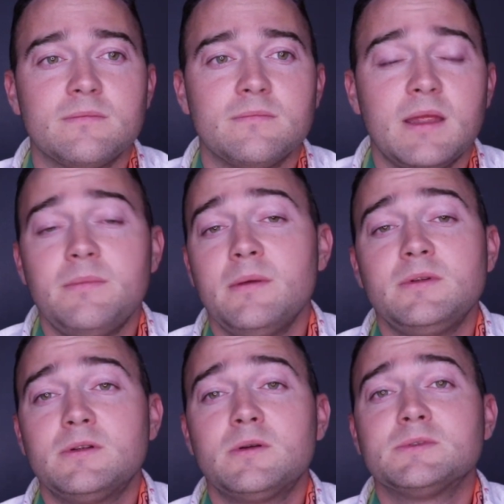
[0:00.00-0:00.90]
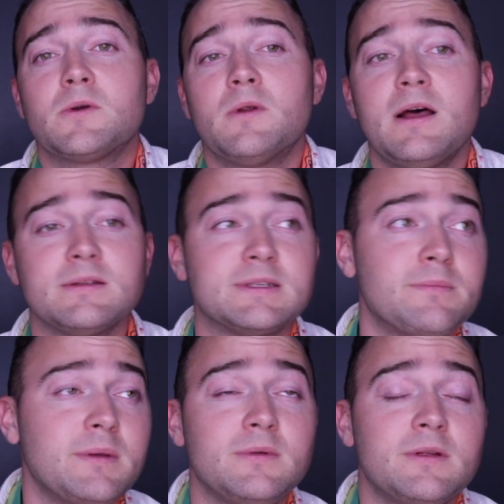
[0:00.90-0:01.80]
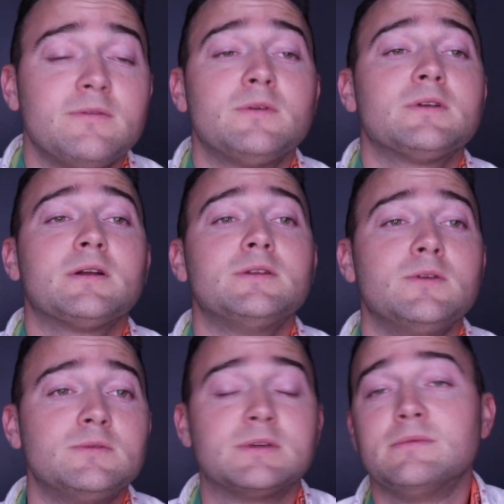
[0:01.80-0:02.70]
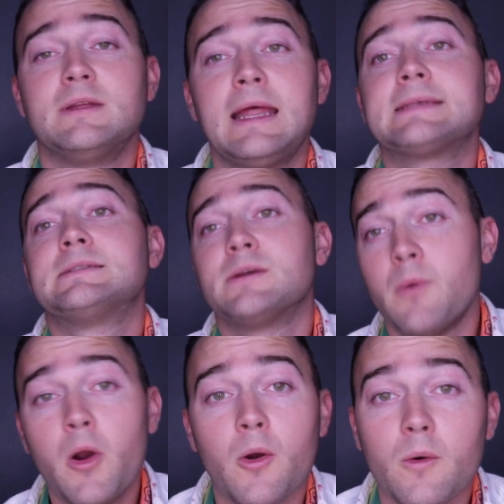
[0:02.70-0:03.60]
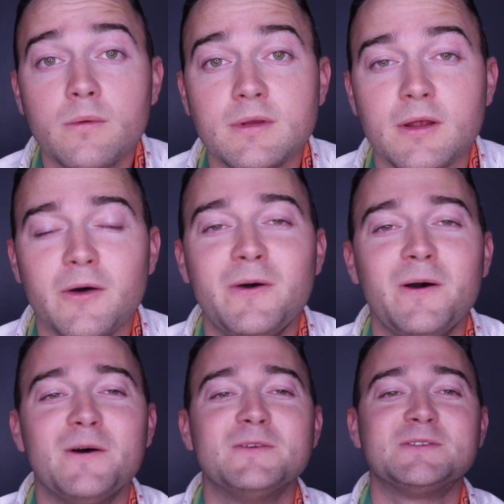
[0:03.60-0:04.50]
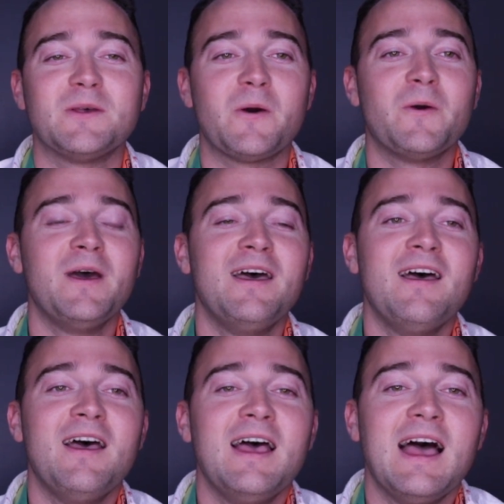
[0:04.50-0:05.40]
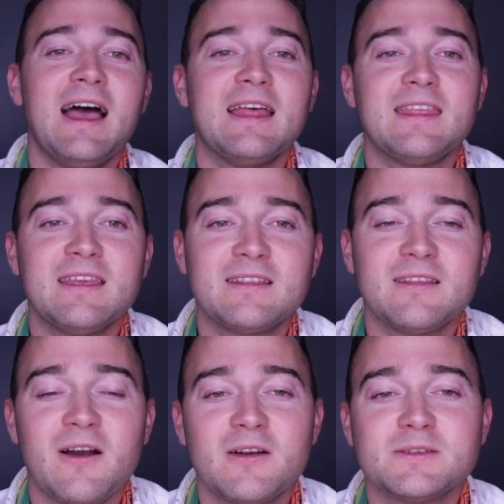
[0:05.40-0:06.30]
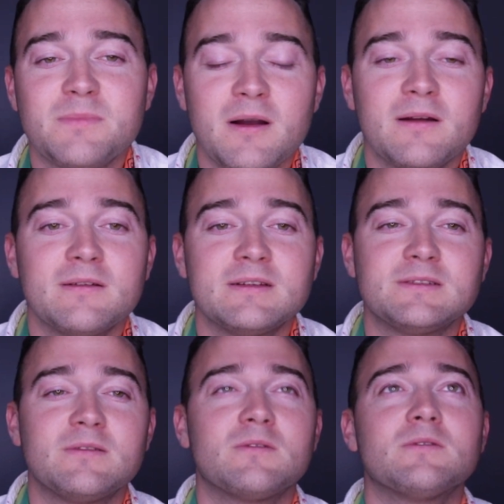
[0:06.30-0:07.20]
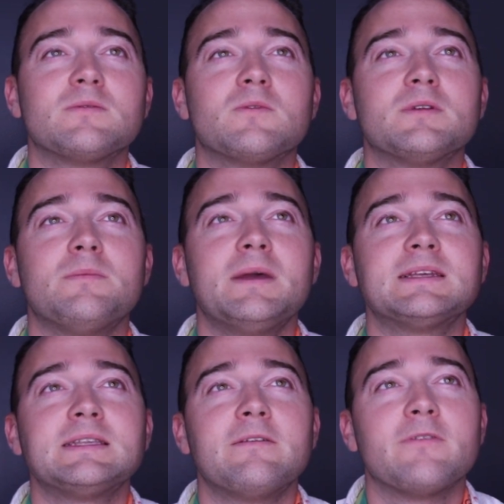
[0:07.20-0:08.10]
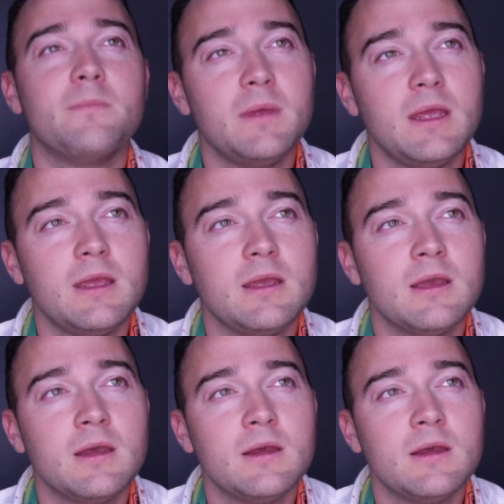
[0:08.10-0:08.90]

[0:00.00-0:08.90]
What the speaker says: know what's going on. Some people don't even know what they're going to do the next tomorrow, you know. So I think the hardest part is, or the biggest thing for me